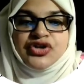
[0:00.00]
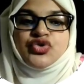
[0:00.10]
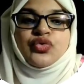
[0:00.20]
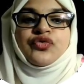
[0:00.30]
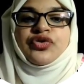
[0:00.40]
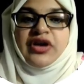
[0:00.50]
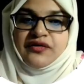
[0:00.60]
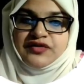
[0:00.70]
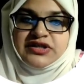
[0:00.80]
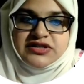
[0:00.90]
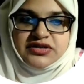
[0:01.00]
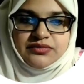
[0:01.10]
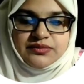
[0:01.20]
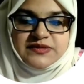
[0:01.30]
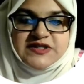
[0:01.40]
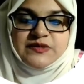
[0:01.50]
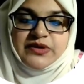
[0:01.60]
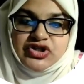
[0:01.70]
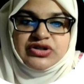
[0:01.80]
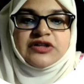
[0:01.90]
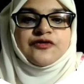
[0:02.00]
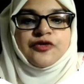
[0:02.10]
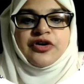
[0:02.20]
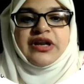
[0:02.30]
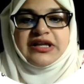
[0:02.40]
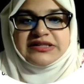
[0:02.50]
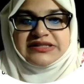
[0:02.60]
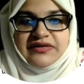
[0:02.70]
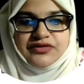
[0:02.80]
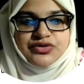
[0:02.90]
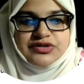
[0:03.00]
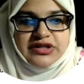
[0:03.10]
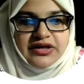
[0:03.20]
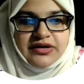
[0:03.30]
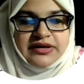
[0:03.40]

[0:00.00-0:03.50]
2 for every term, especially for grades 7 to 10.